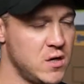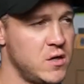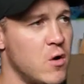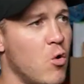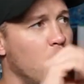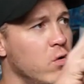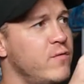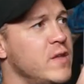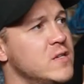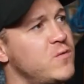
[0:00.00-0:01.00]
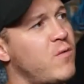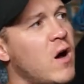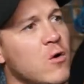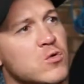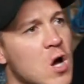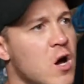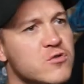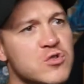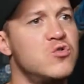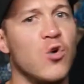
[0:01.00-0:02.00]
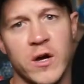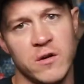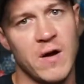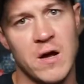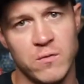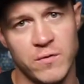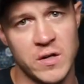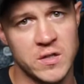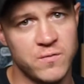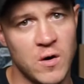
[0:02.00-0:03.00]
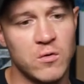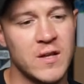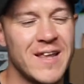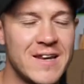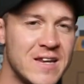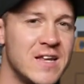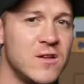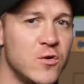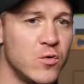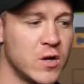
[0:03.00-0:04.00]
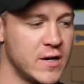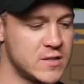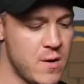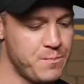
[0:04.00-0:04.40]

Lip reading: You know, all of these files aren't just dotted around within this folder, they're neatly organized.